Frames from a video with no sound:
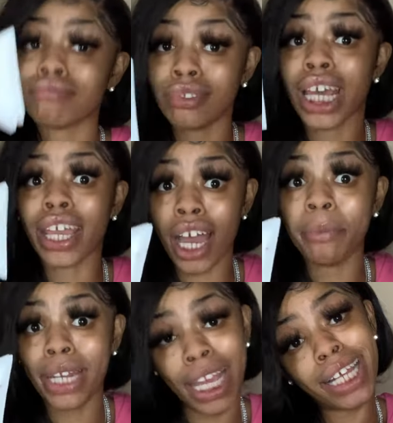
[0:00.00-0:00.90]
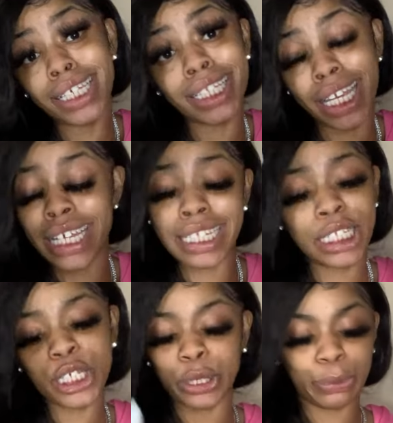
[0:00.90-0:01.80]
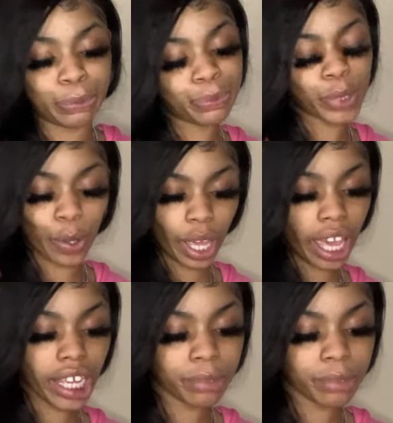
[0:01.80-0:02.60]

They coming in Andy Zandy too, okay?